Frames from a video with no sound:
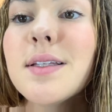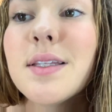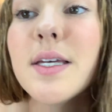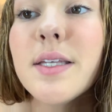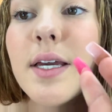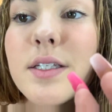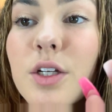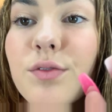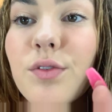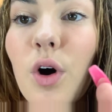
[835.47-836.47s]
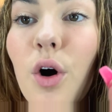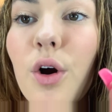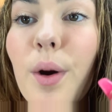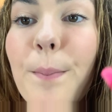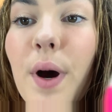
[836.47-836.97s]
This isn't a
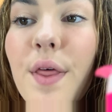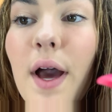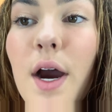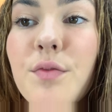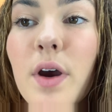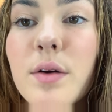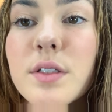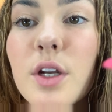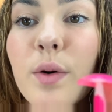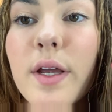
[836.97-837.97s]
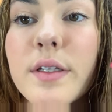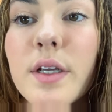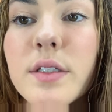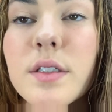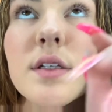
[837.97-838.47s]
vlog, but the outfit I was gonna wear
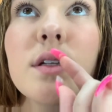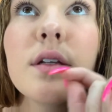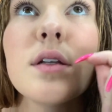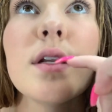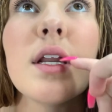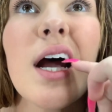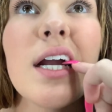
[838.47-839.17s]
doesn't, I